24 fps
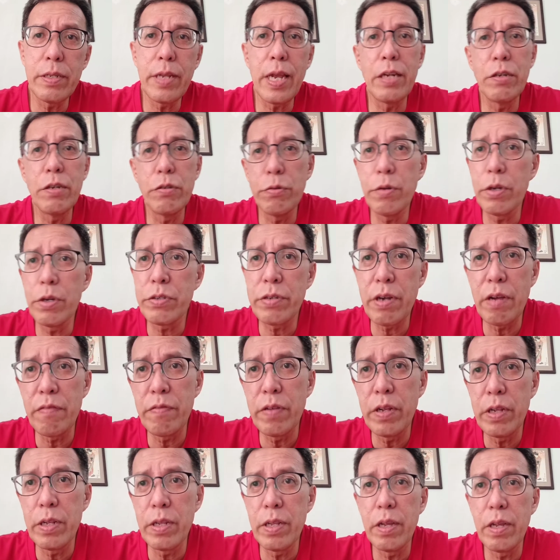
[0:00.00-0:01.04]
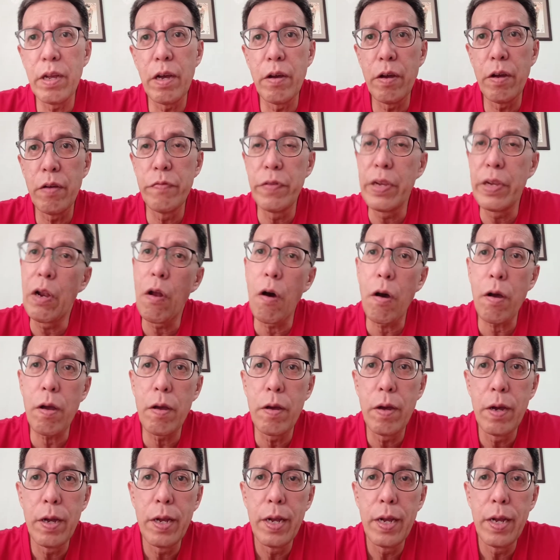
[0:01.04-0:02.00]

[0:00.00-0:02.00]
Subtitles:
then do a travel vlog.